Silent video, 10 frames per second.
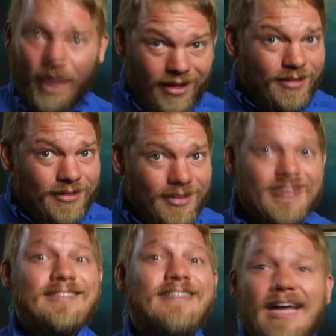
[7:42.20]
Well,
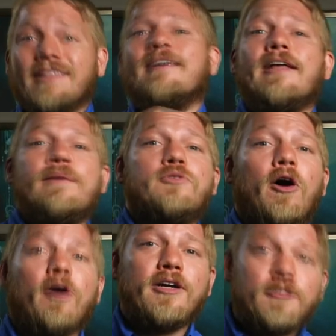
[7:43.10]
daily claims
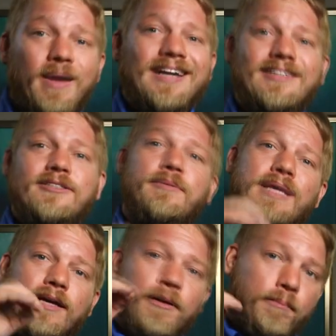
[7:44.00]
are expected to
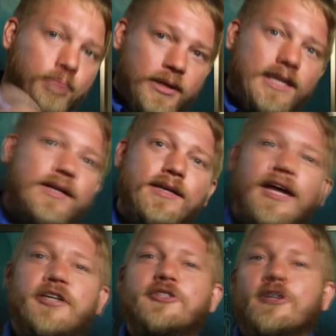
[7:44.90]
be completed
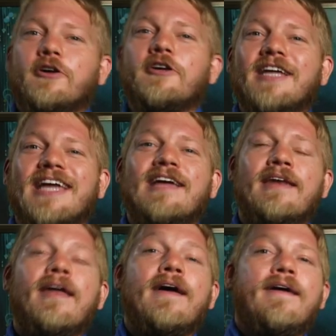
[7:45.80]
and turned
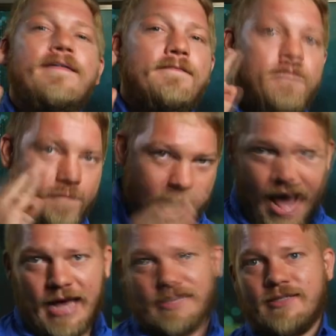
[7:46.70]
in
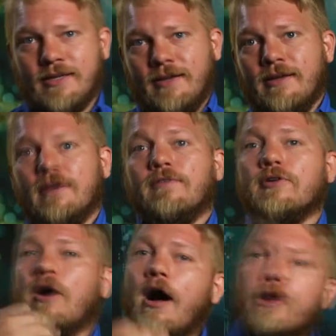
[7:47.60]
fast.
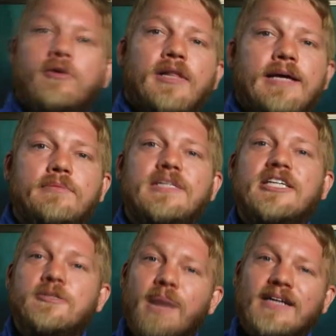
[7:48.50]
For auto claims, the
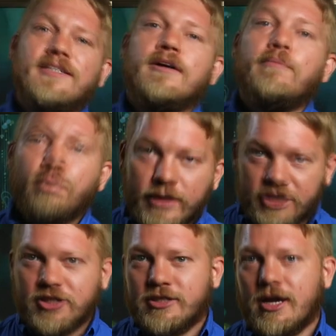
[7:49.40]
expected
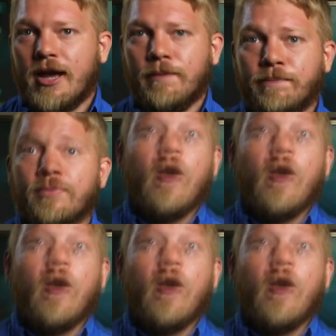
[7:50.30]
completion time,